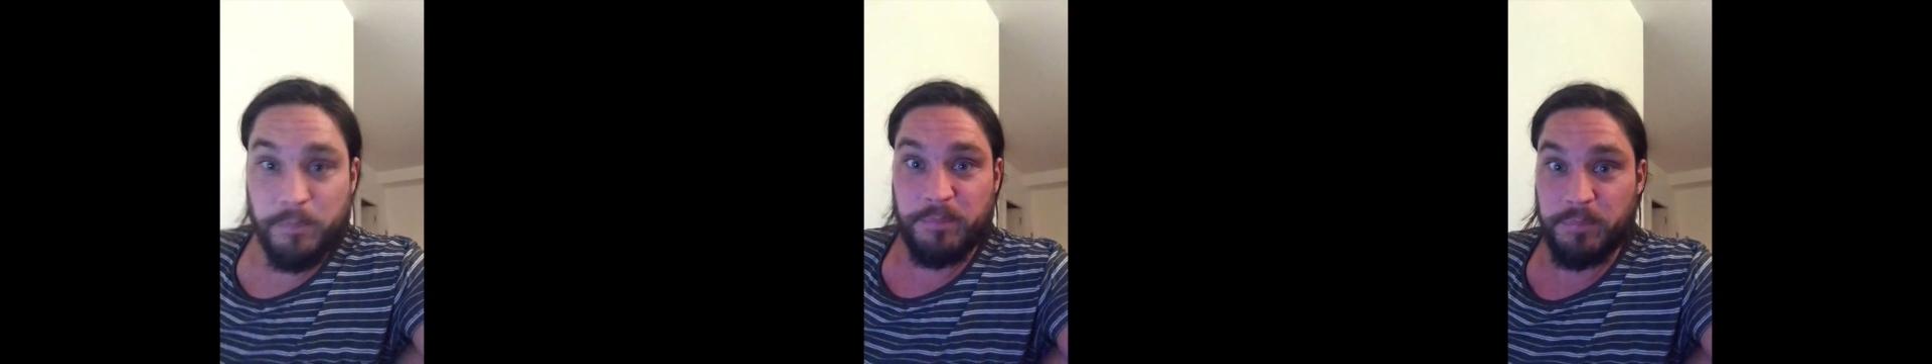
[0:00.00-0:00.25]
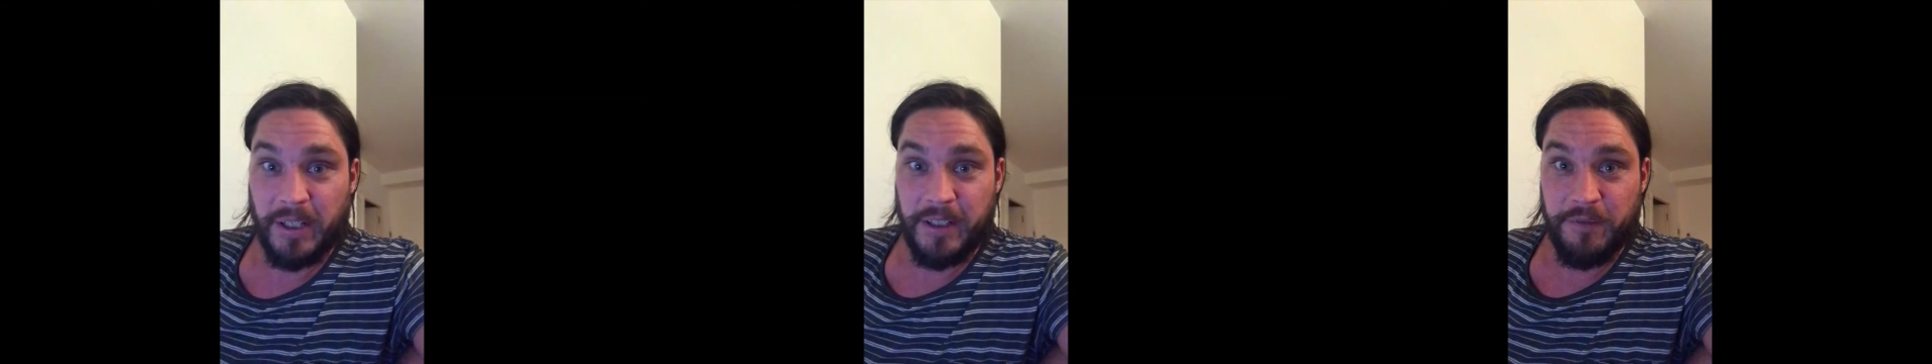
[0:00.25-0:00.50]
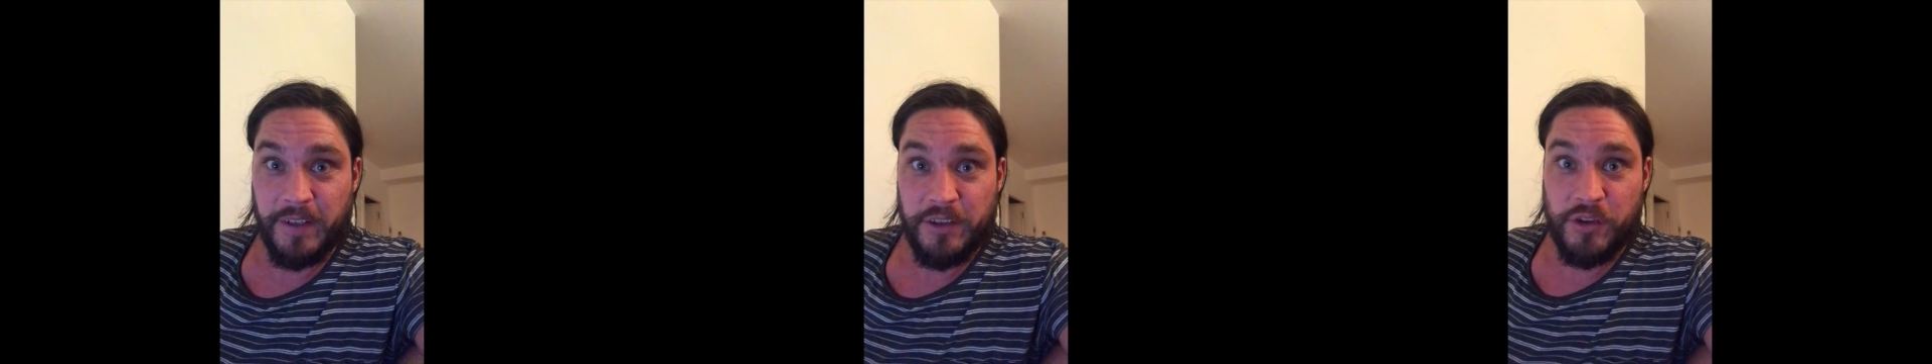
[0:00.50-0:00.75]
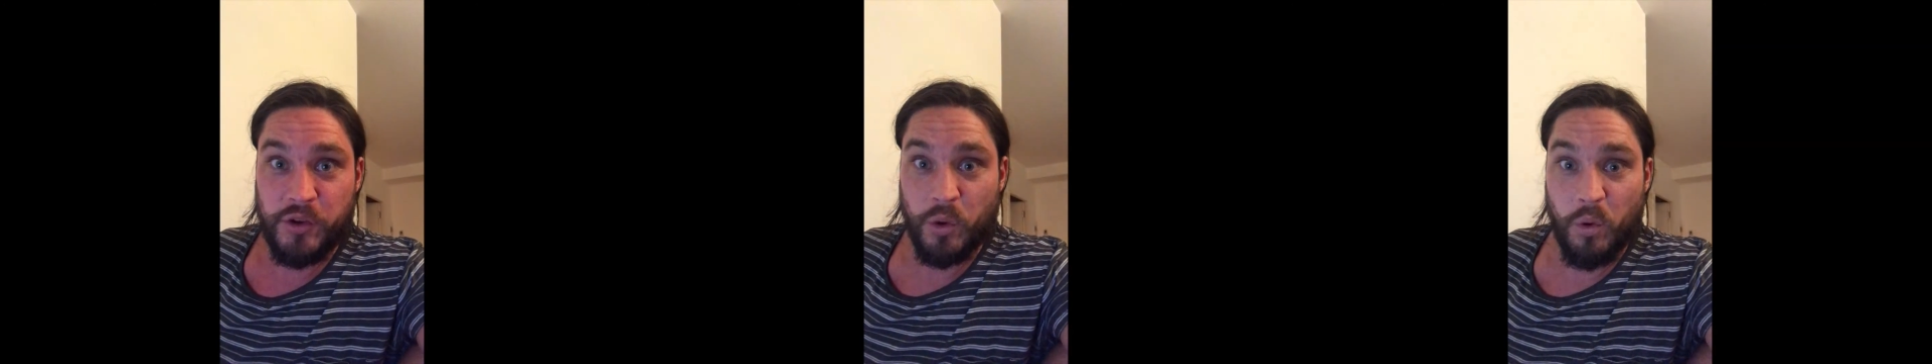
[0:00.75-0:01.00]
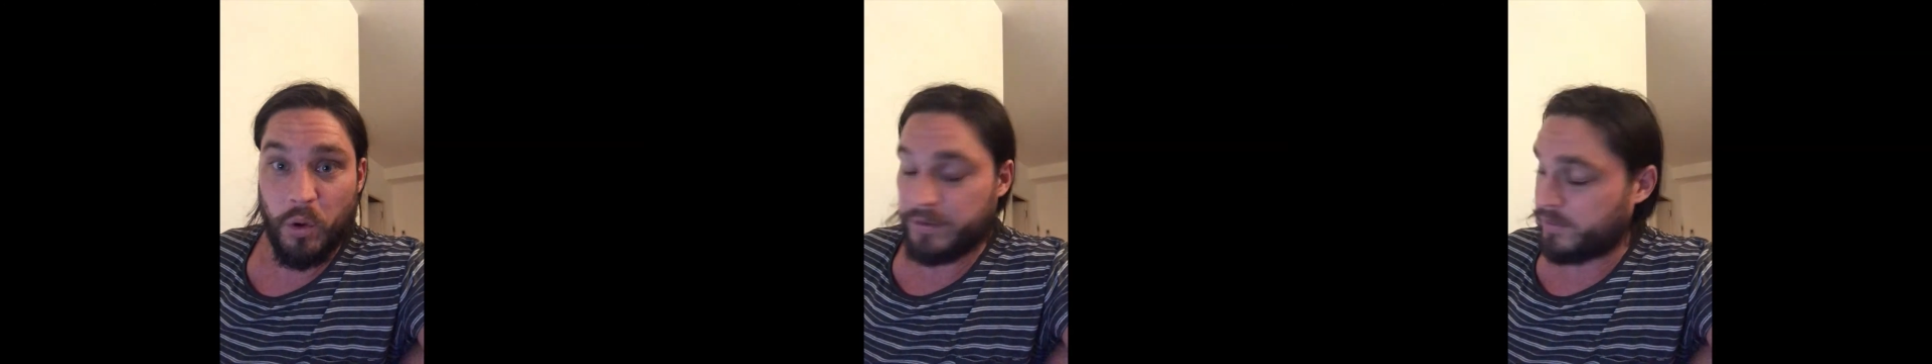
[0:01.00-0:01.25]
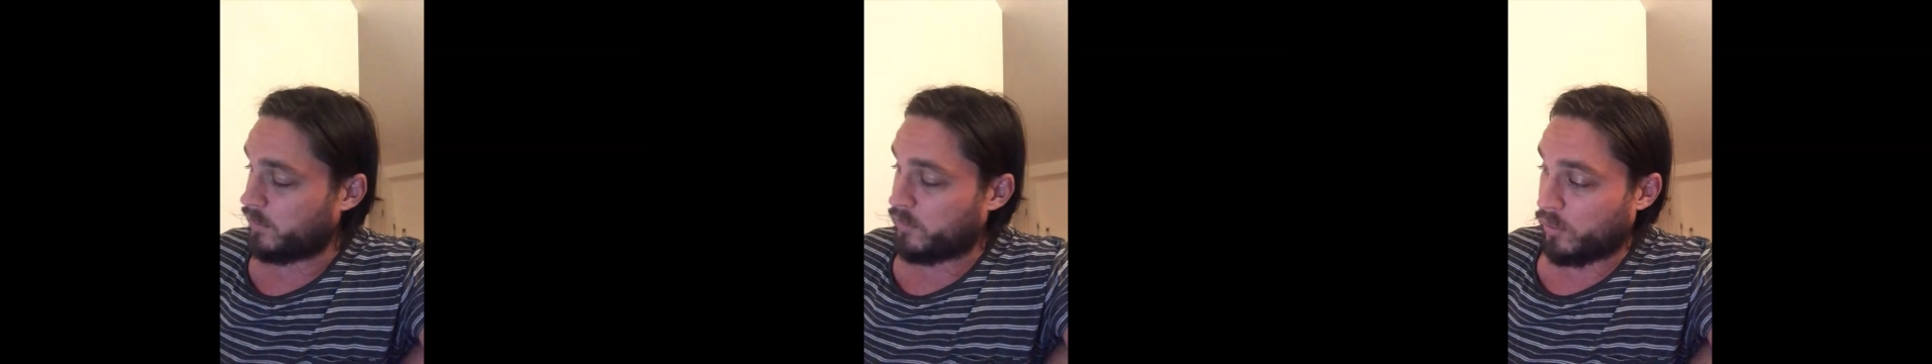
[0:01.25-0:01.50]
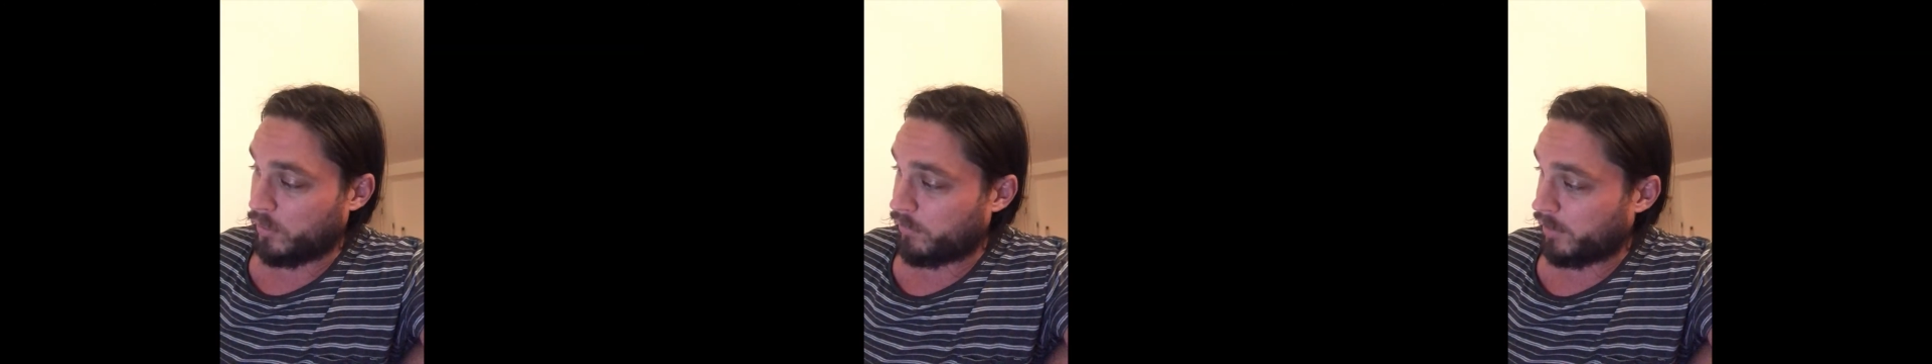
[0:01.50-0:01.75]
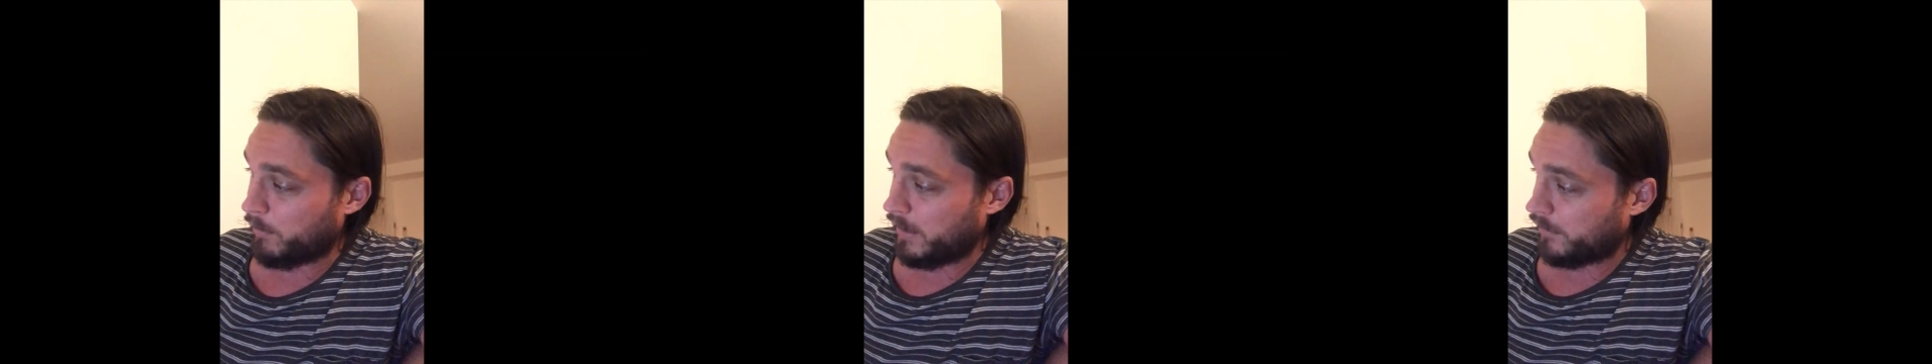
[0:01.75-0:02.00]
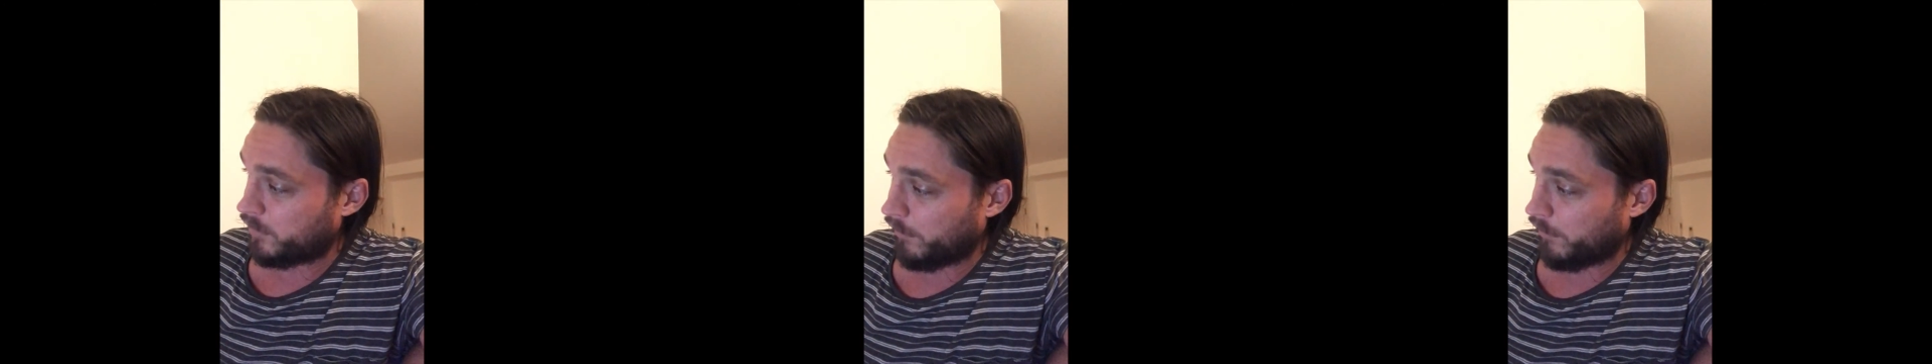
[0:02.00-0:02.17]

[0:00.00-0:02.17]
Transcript: bloody vids short to 2-3 minutes.